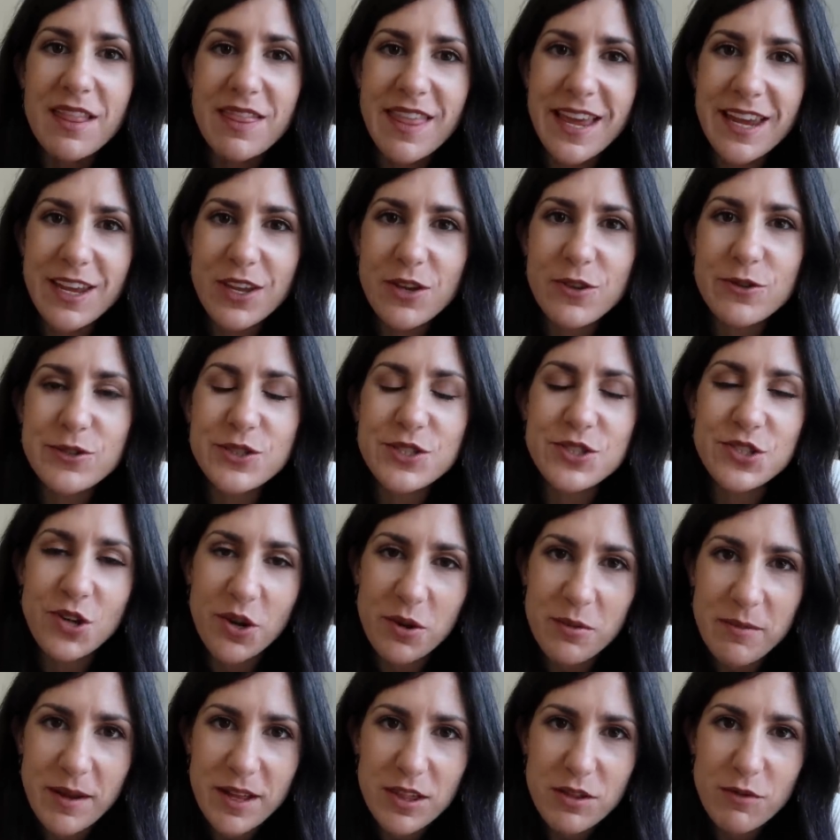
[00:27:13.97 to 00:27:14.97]
Thank you
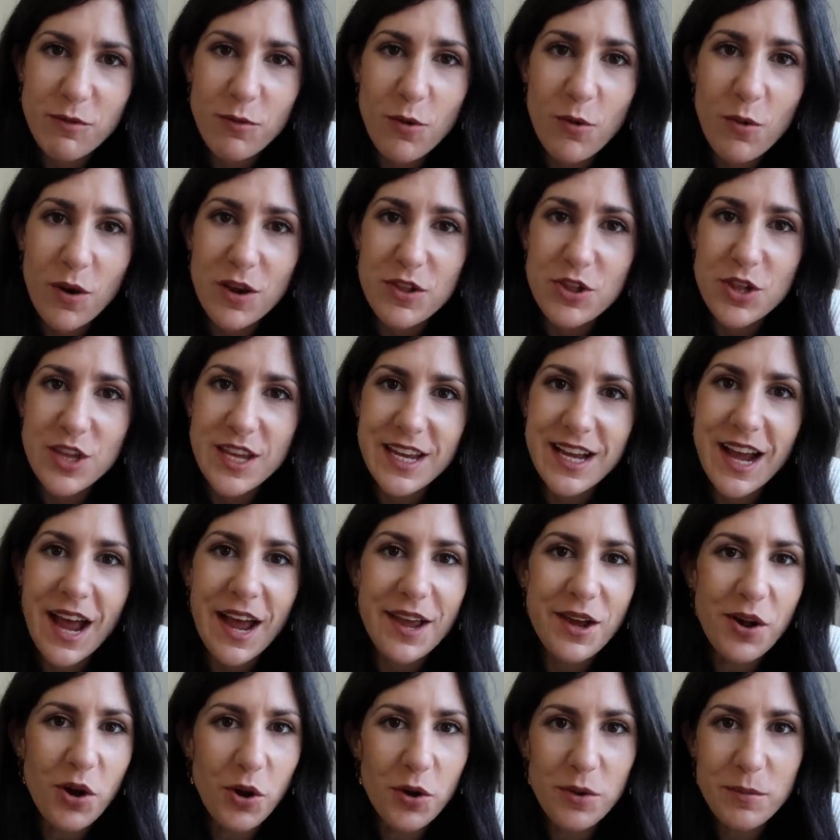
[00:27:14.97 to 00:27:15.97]
so much for watching.
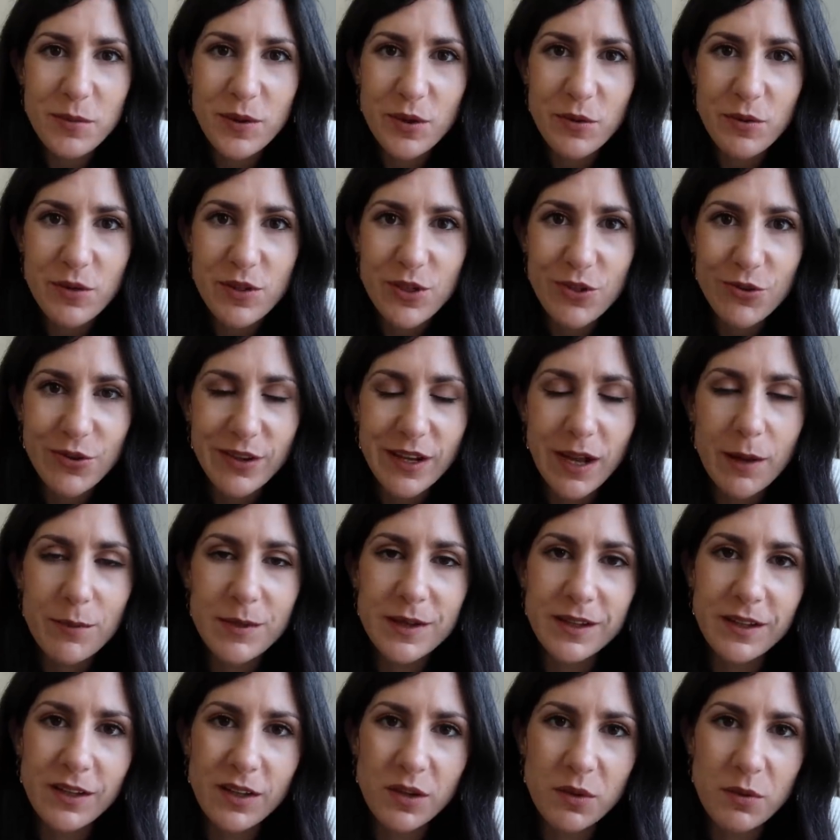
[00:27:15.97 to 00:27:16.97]
I hope you enjoy
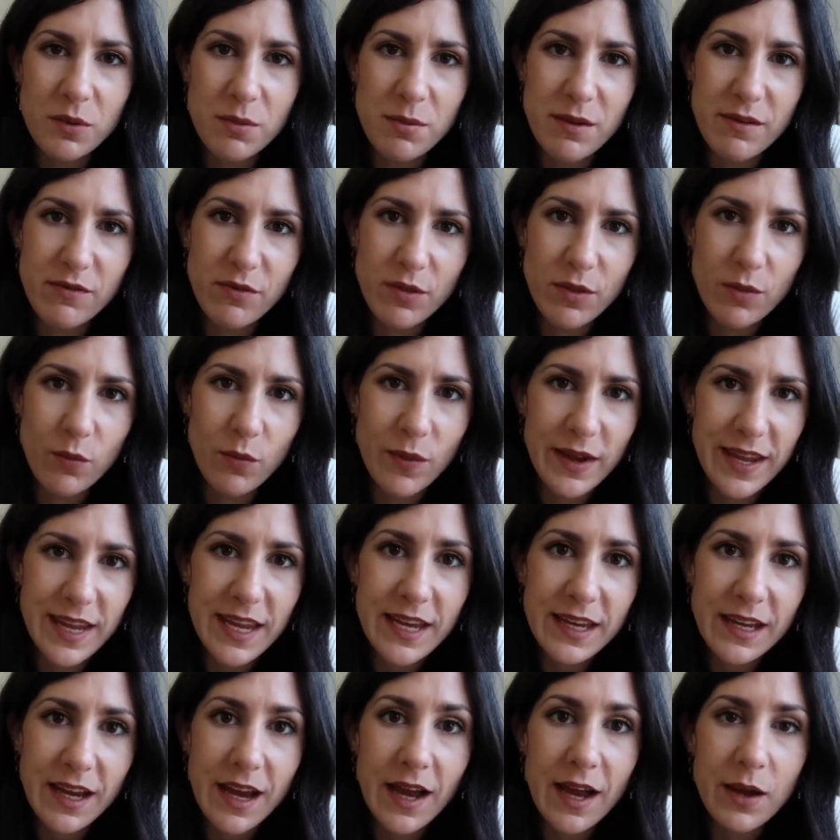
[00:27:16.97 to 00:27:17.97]
coming along with me for the
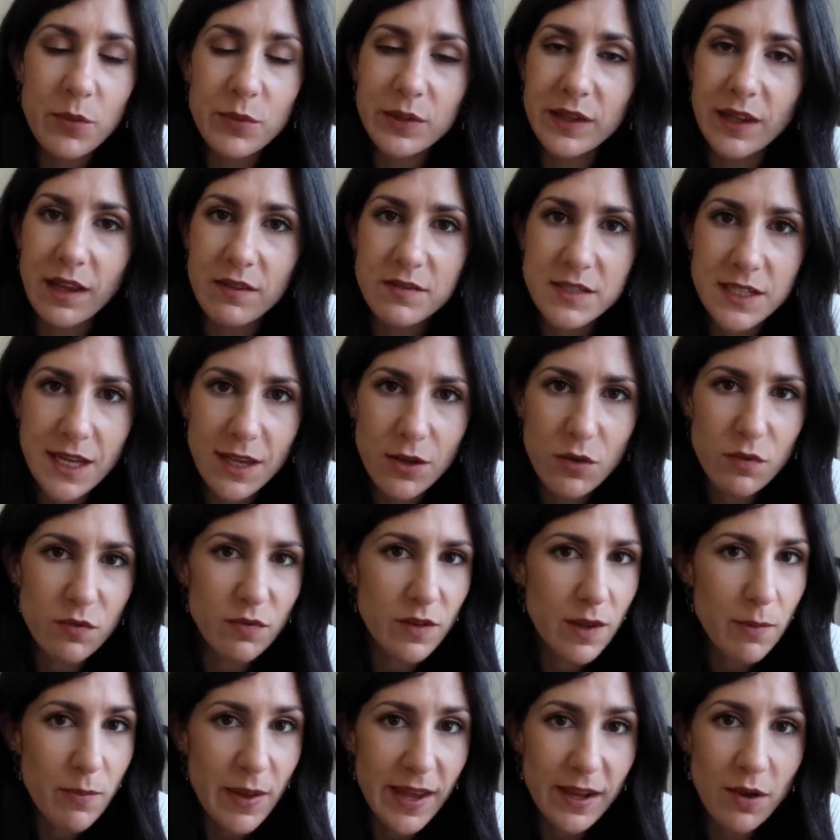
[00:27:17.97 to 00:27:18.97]
week. I would love to get your
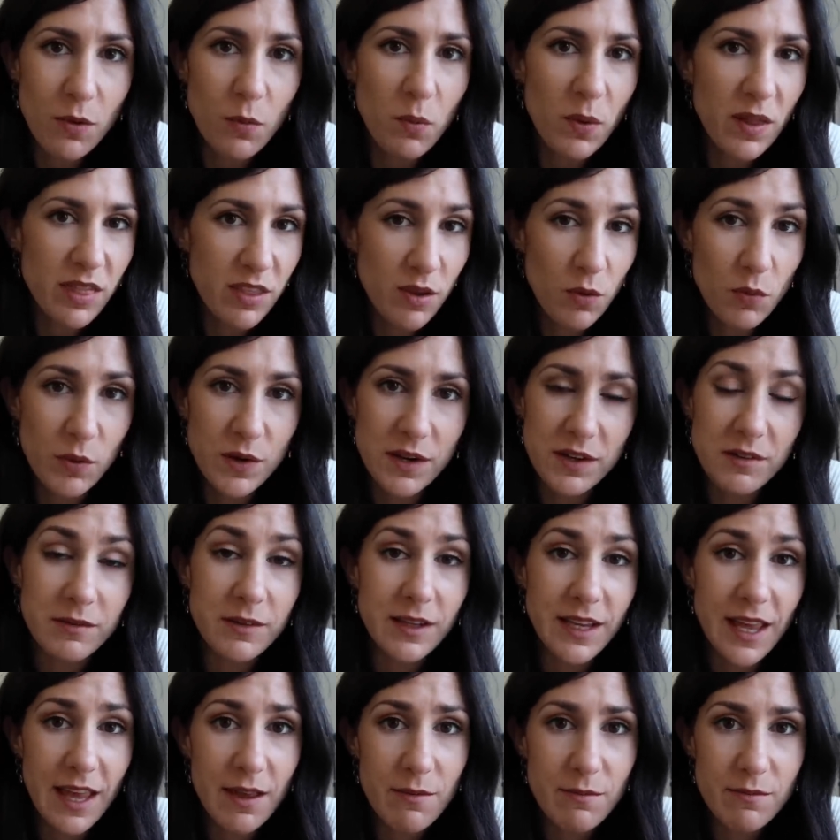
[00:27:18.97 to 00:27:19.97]
feedback on whether you want to
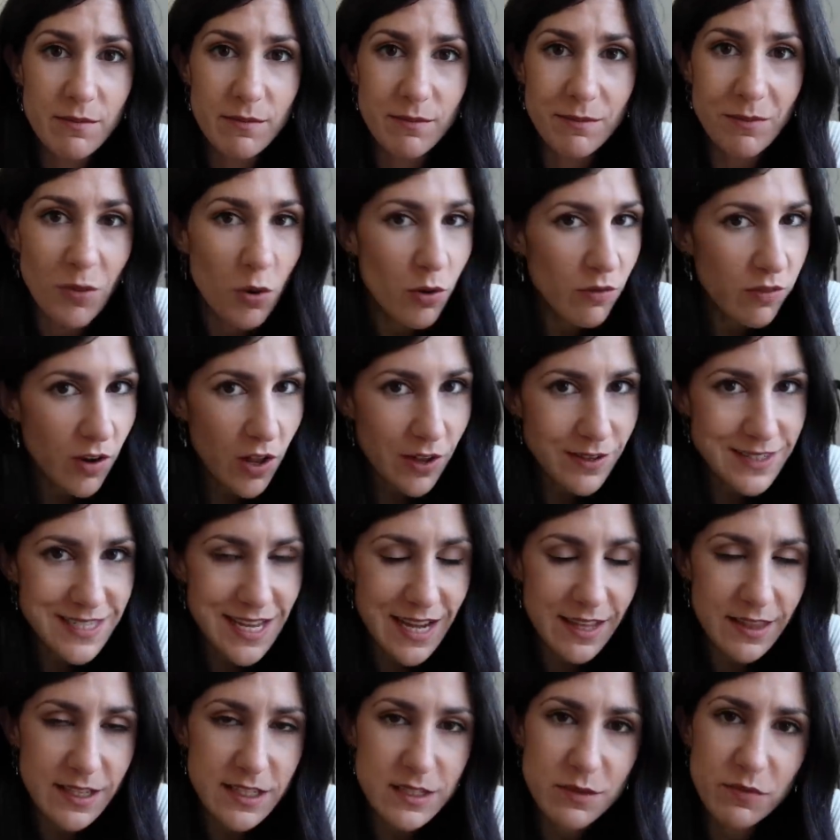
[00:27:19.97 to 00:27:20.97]
get more vlogs
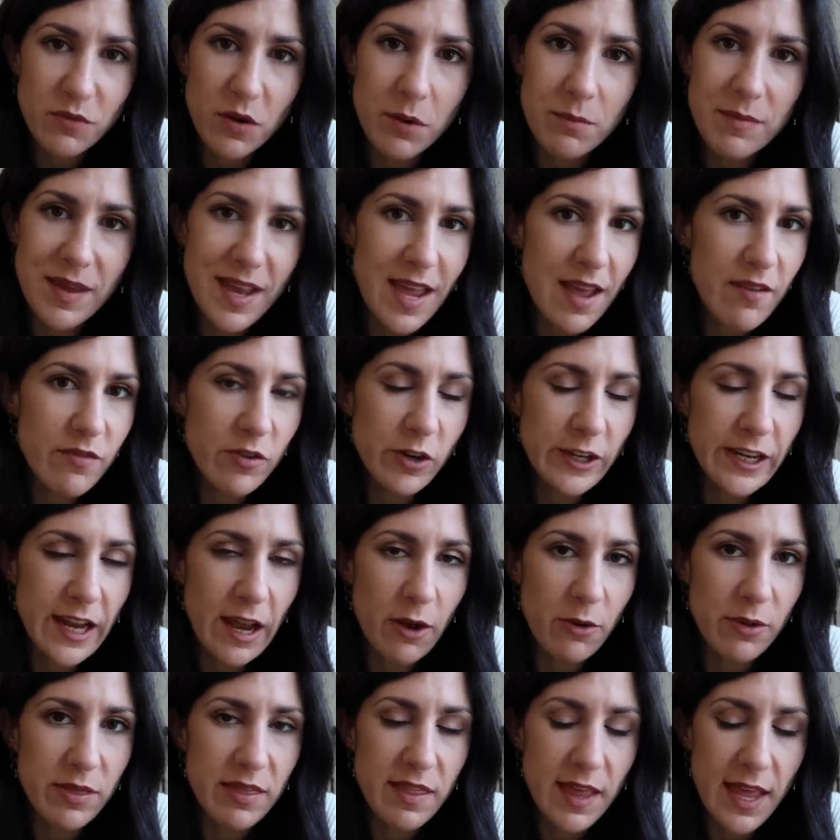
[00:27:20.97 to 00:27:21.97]
like this from me every
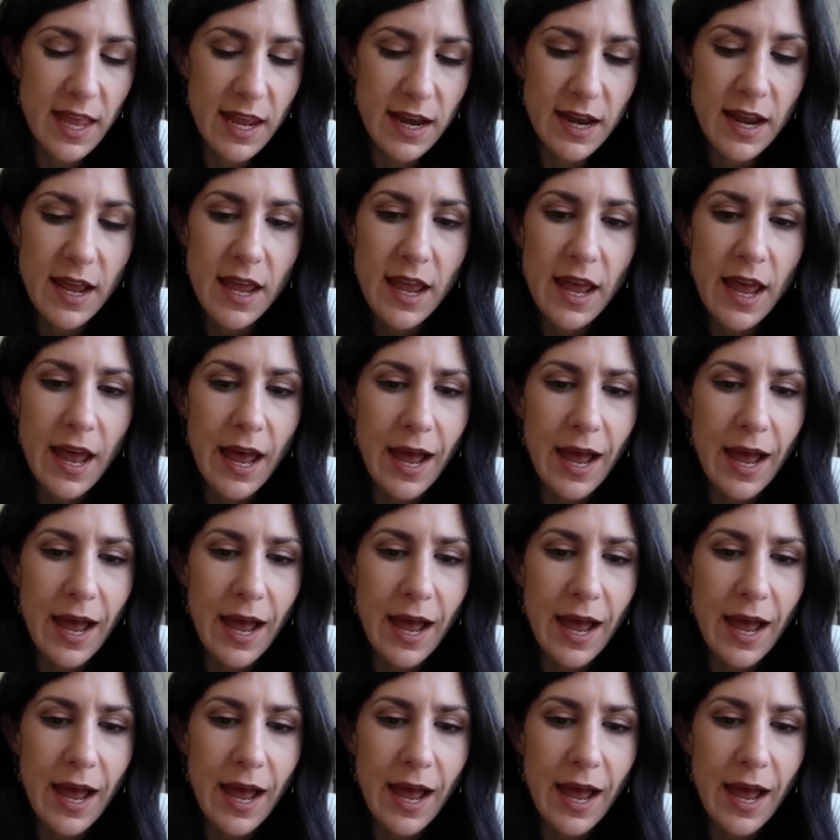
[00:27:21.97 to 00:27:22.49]
now and then,